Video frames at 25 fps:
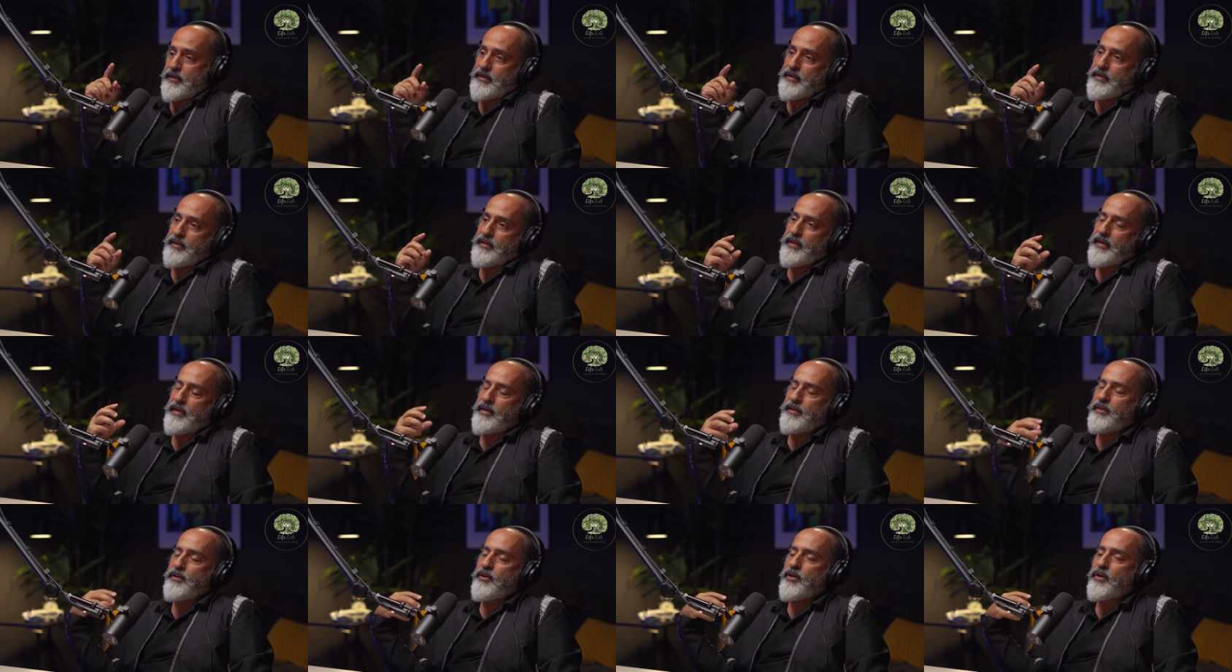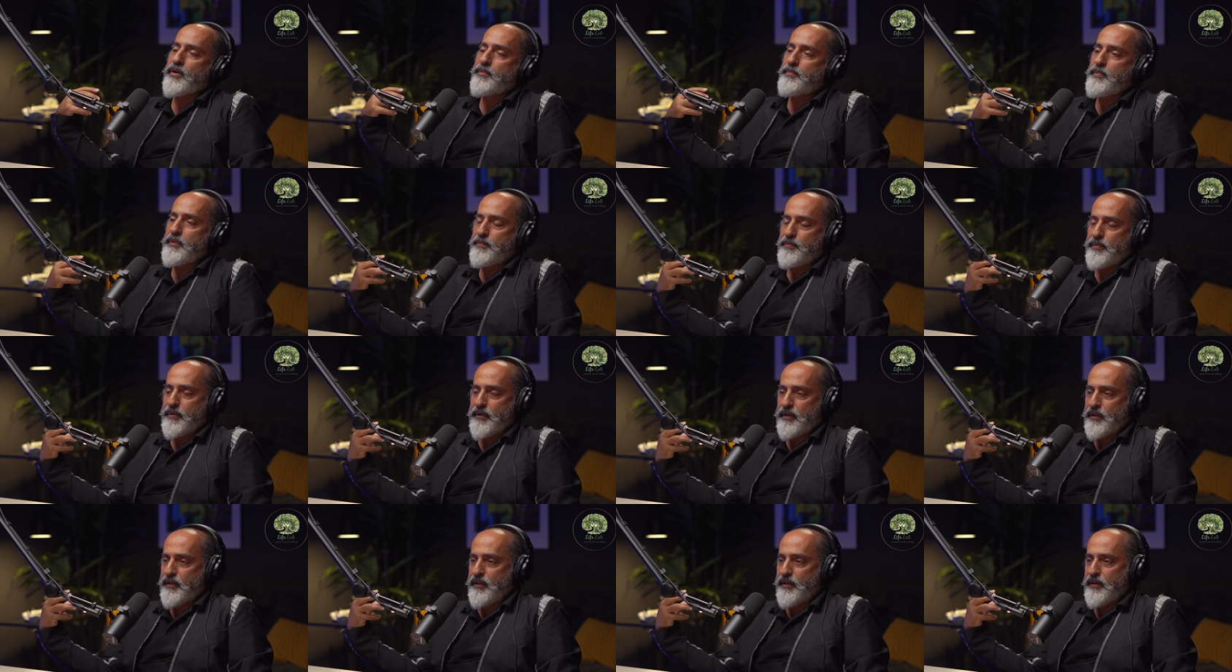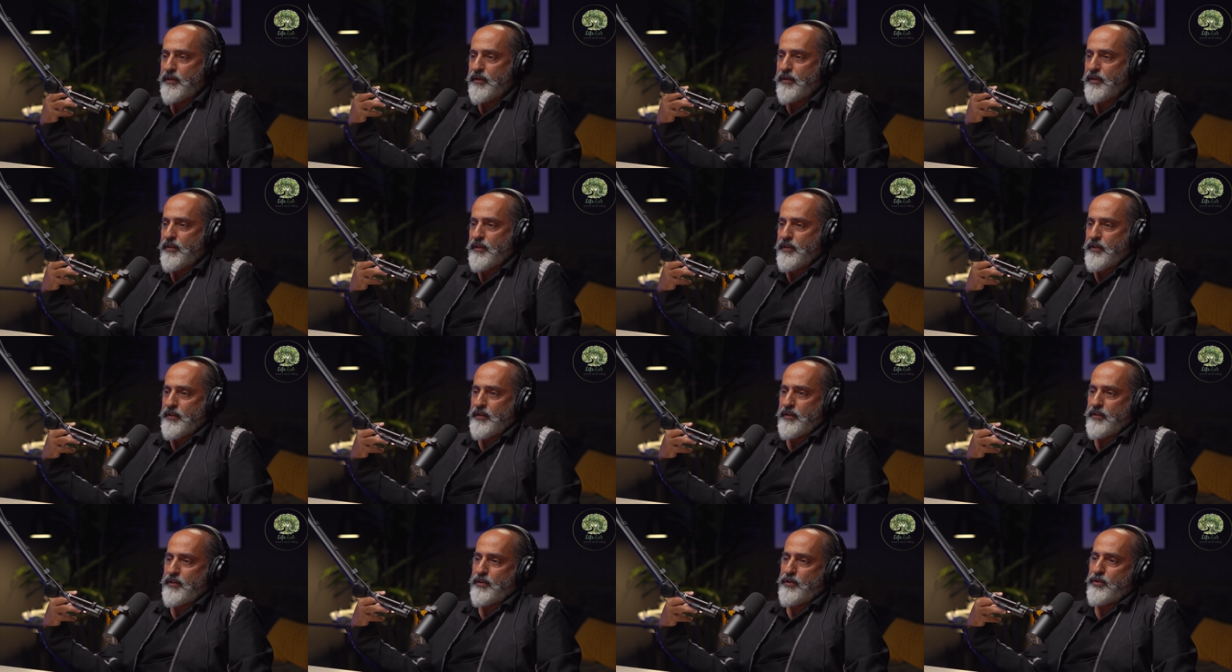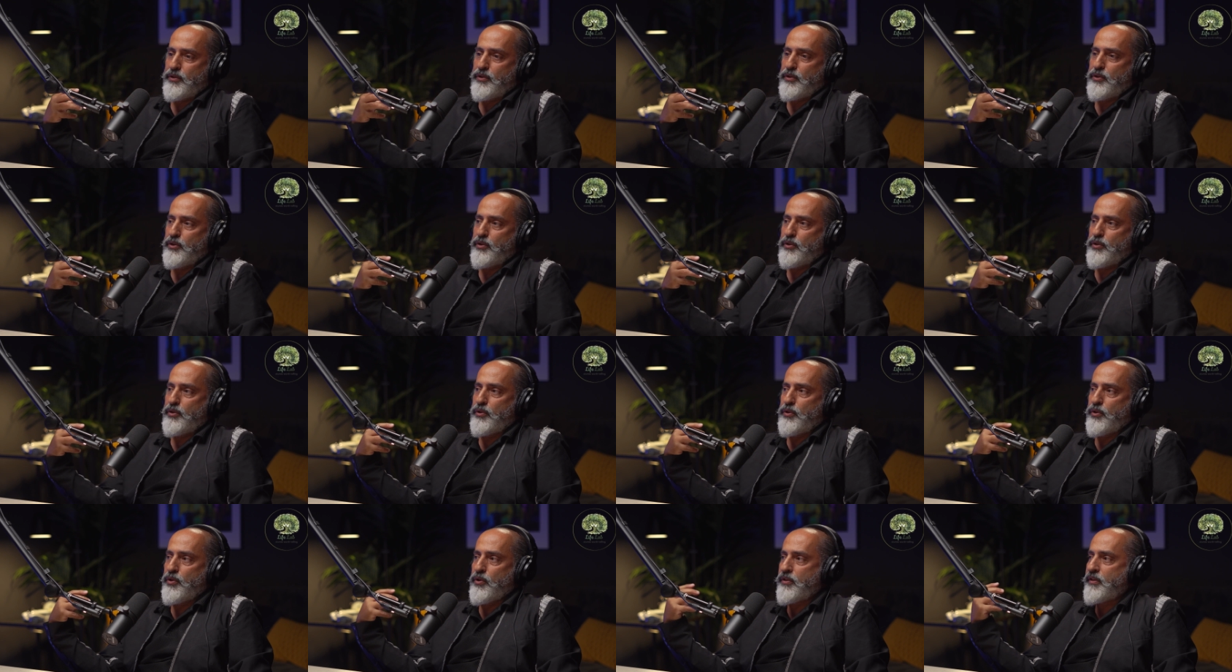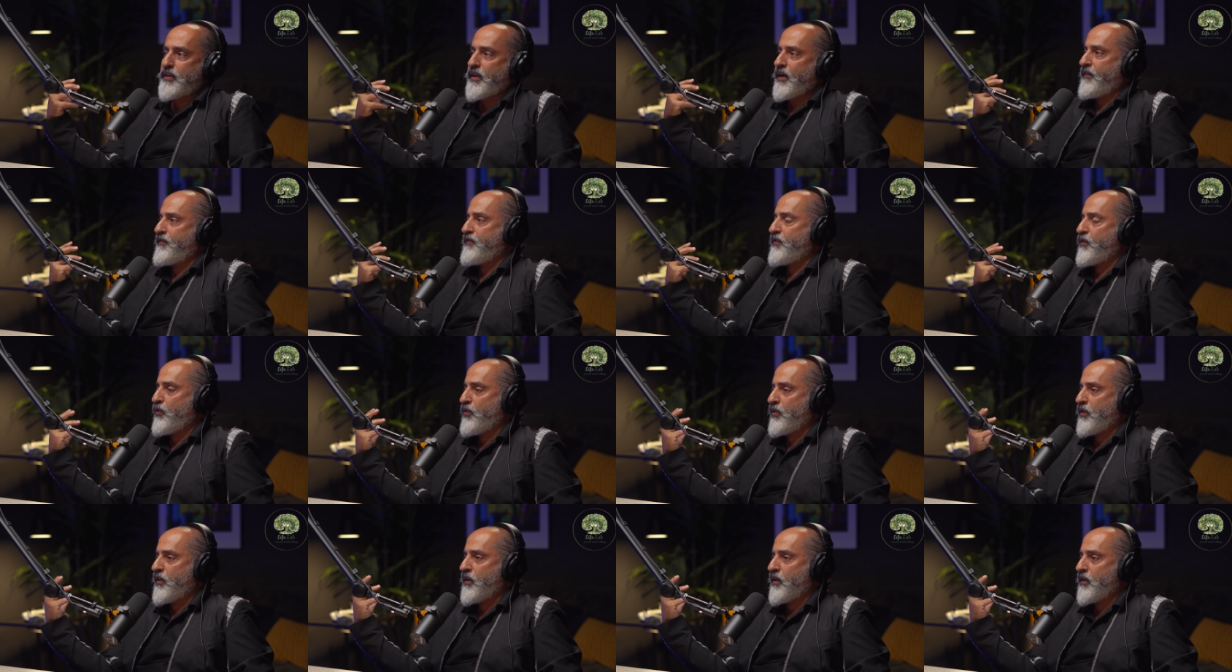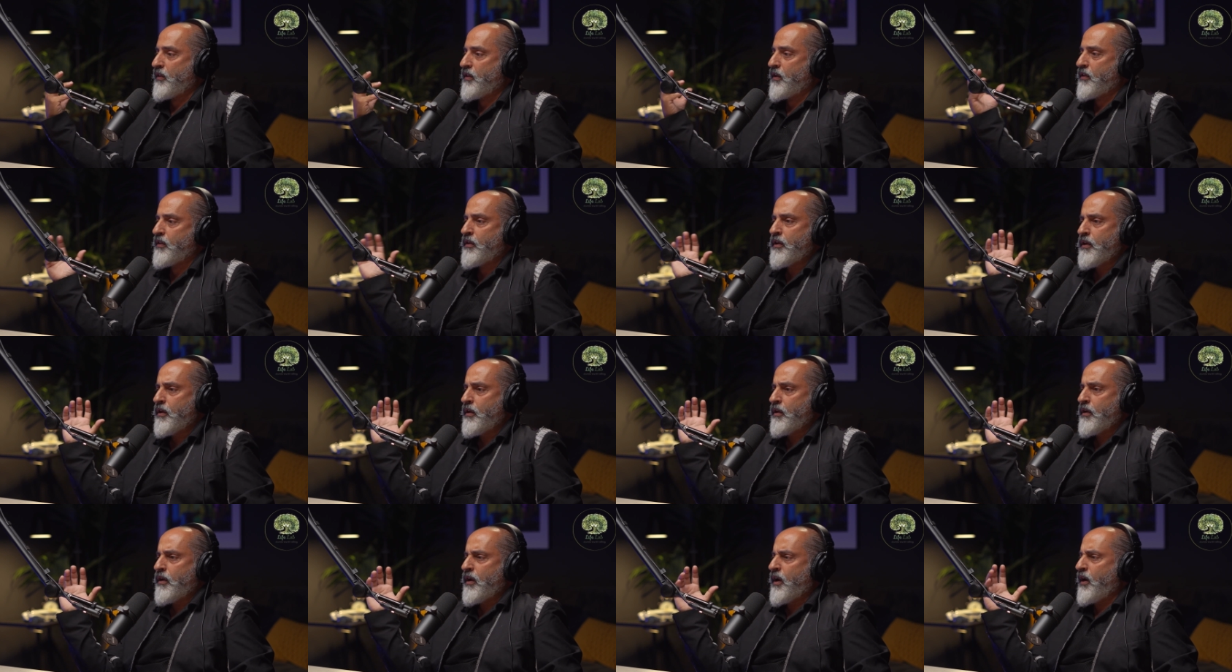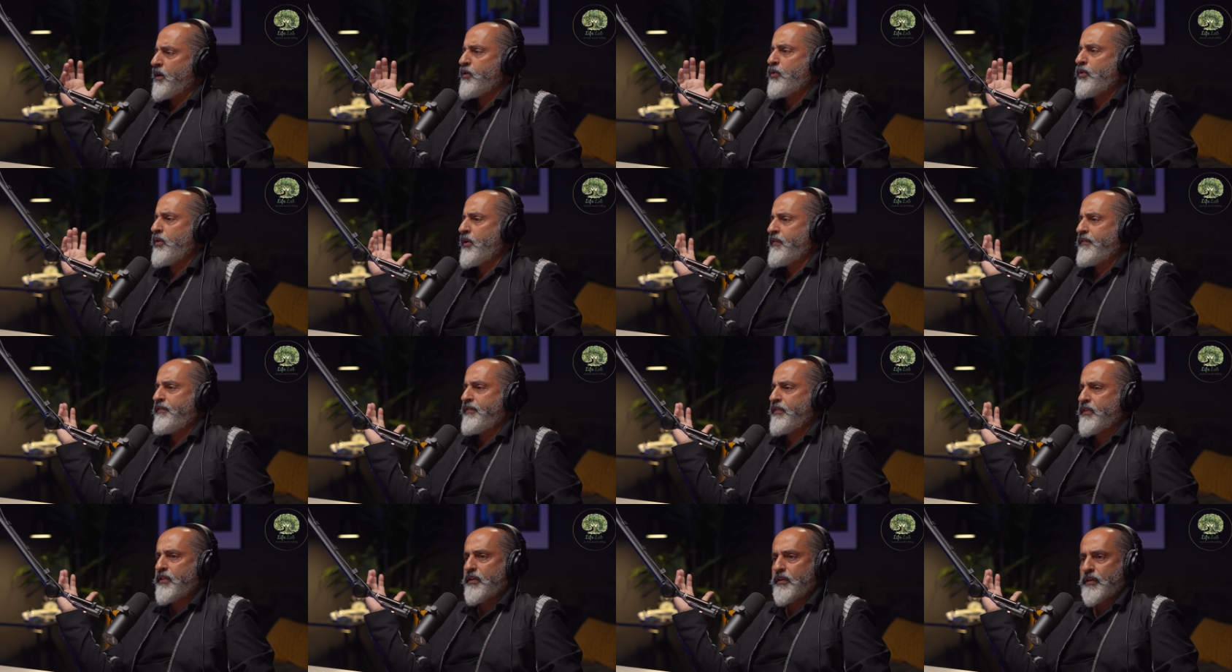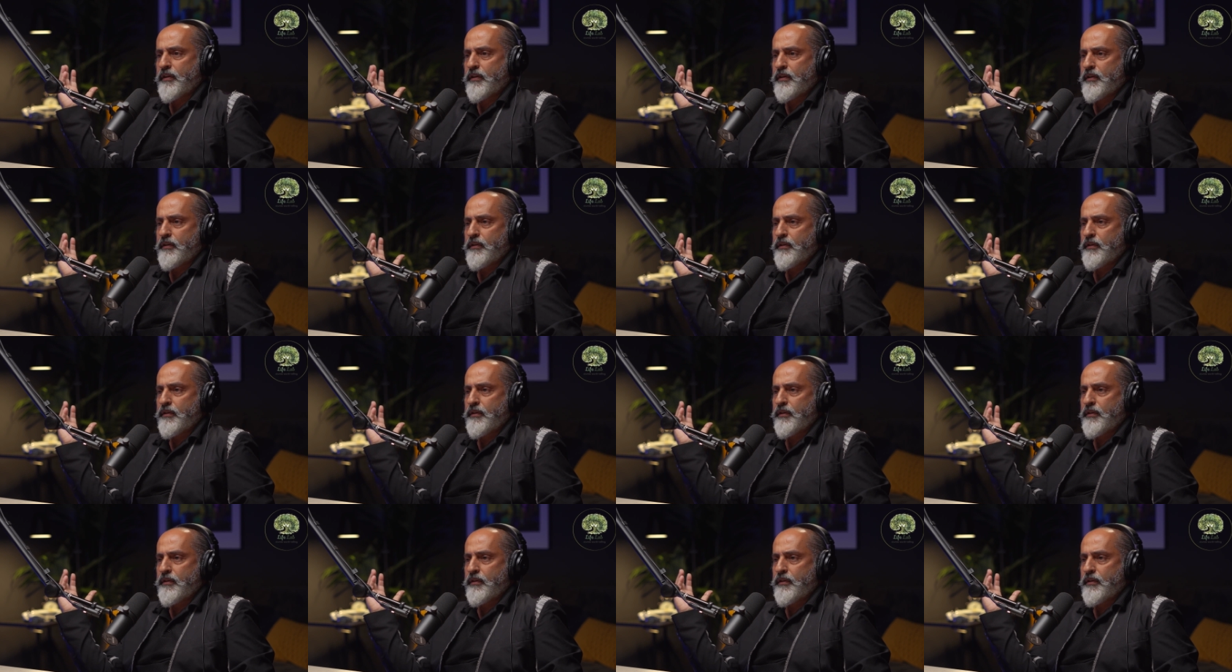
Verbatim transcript: And the young people, they they don't have to think that I know everything.